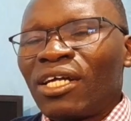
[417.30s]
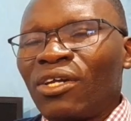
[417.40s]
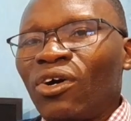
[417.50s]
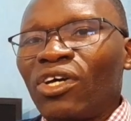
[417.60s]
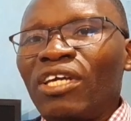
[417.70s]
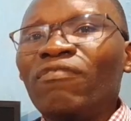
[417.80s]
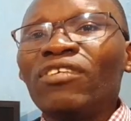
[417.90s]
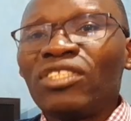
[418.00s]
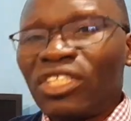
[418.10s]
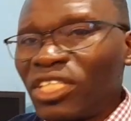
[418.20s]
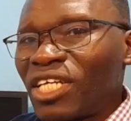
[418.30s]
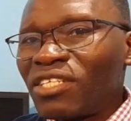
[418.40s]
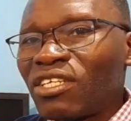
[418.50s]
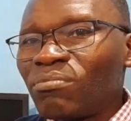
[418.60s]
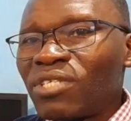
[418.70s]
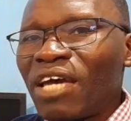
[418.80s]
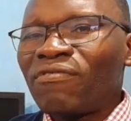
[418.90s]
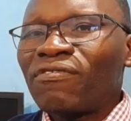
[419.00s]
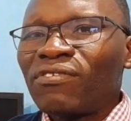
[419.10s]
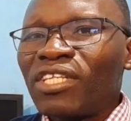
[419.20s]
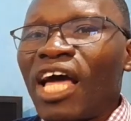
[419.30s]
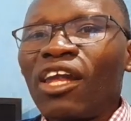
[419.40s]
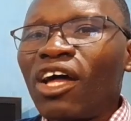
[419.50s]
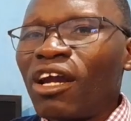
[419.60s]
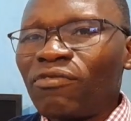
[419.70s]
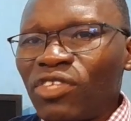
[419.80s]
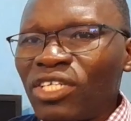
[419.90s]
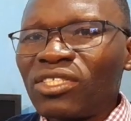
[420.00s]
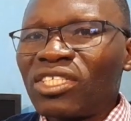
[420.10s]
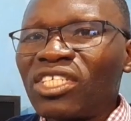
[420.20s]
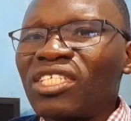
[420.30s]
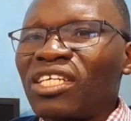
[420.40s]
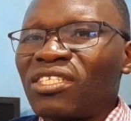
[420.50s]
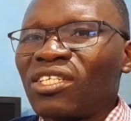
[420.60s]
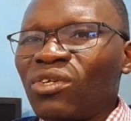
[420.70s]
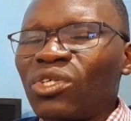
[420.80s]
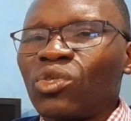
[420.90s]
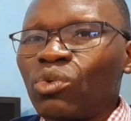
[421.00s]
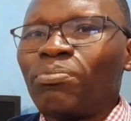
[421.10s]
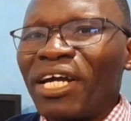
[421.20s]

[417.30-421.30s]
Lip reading: no, even Jesus himself, there are a lot of things Jesus did not do